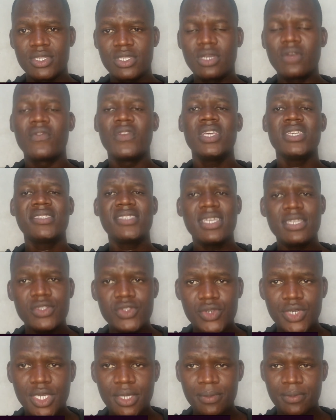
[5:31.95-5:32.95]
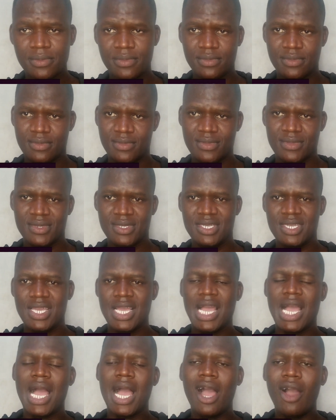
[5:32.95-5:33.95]
You've listened to him.
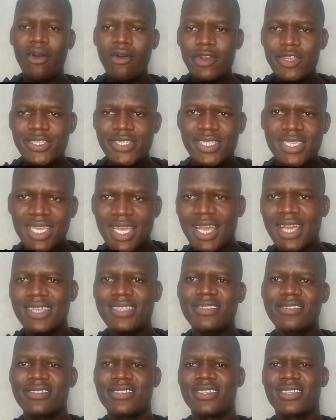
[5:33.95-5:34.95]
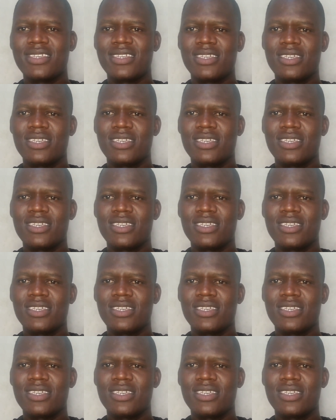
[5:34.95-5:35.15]
RLCS